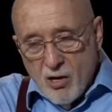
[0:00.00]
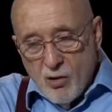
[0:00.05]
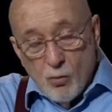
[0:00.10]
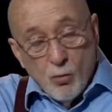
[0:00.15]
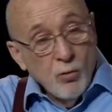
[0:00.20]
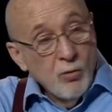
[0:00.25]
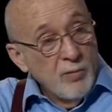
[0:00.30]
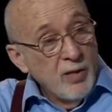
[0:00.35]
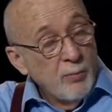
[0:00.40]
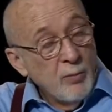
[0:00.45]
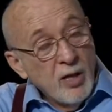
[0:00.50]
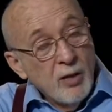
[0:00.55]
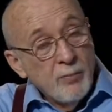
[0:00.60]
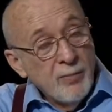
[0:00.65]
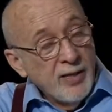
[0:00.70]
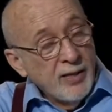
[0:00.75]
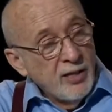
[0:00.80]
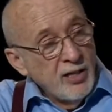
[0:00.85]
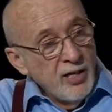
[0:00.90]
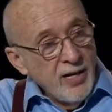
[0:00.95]
or maybe I'm
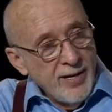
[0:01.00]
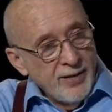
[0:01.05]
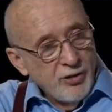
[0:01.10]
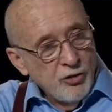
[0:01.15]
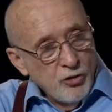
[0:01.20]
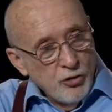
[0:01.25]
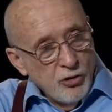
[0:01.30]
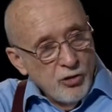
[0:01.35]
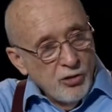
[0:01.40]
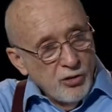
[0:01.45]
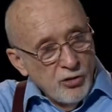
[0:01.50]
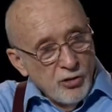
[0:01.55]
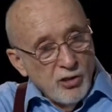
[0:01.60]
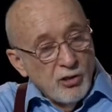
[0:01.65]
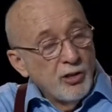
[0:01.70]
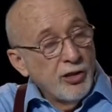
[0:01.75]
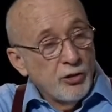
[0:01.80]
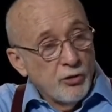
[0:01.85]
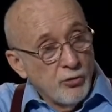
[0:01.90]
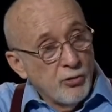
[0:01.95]
making
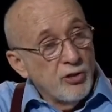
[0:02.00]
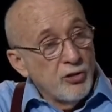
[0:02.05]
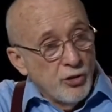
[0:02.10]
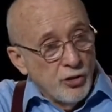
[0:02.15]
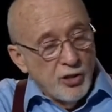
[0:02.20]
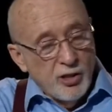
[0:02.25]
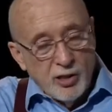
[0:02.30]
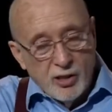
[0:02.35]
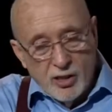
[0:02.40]
electricity.